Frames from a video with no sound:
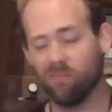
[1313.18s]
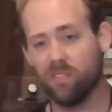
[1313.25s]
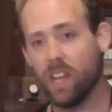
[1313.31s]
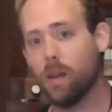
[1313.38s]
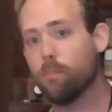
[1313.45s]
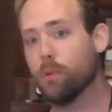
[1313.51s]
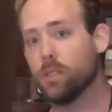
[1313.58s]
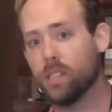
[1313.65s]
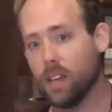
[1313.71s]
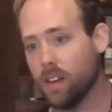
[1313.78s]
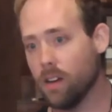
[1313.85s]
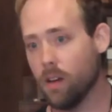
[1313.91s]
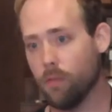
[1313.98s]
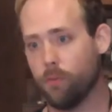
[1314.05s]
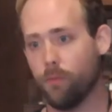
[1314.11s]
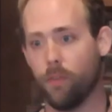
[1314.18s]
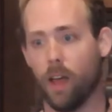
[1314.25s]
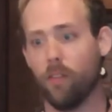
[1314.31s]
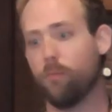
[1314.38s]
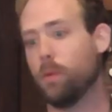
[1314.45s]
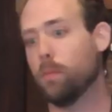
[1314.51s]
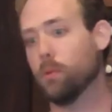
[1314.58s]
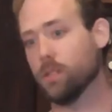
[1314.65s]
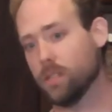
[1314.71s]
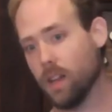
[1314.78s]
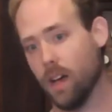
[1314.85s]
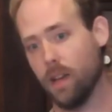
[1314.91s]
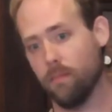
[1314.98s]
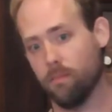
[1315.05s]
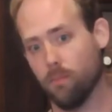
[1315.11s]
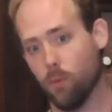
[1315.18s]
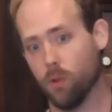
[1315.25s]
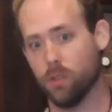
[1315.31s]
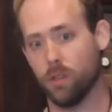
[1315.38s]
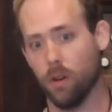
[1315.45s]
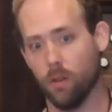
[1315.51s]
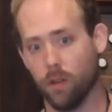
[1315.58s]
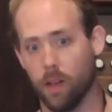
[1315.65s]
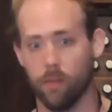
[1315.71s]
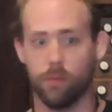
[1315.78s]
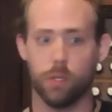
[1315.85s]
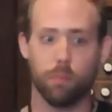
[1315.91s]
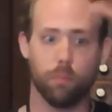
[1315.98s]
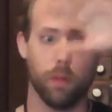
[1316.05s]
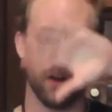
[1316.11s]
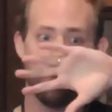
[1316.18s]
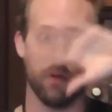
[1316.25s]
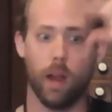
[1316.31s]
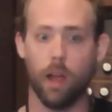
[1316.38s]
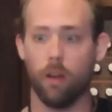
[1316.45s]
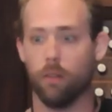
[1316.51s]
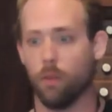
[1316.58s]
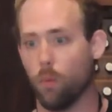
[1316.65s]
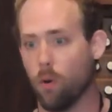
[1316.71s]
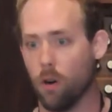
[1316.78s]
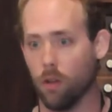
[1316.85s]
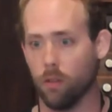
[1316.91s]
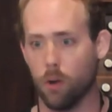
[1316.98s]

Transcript: 10% of five people's time or so, kind of split around the world.